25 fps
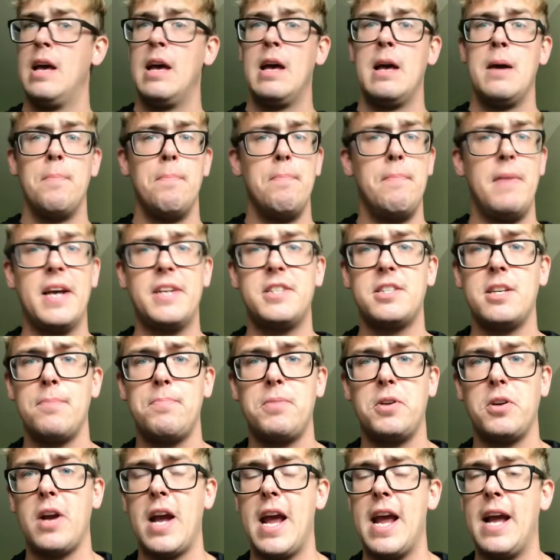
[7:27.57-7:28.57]
mix up
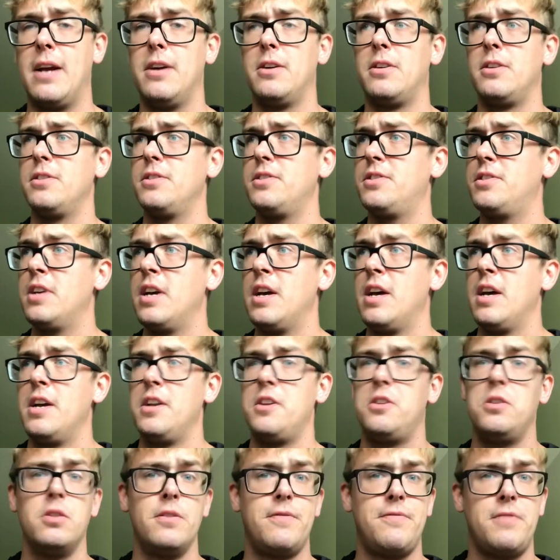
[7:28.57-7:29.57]
your angles.
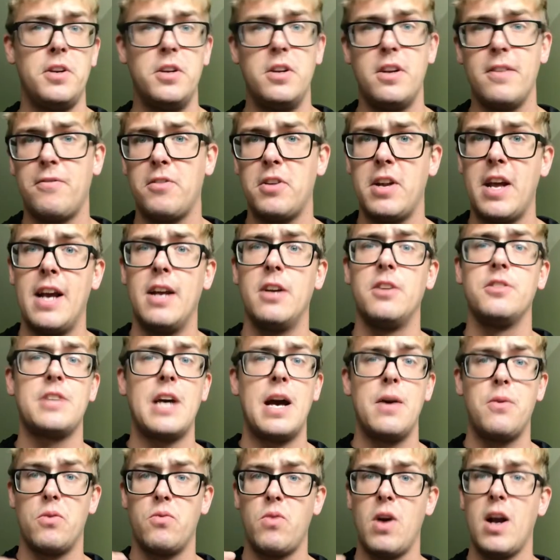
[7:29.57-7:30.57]
Do a few different angles. I
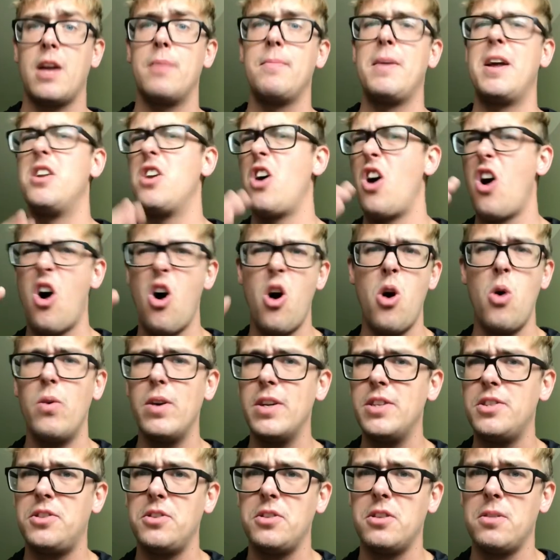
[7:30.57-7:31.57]
would recommend
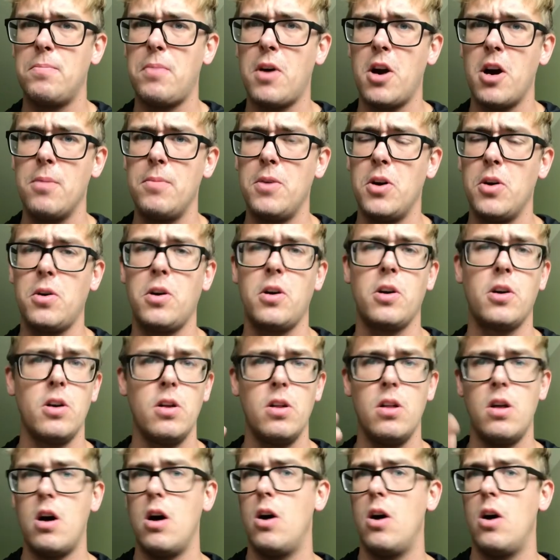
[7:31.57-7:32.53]
always do the barbell curl,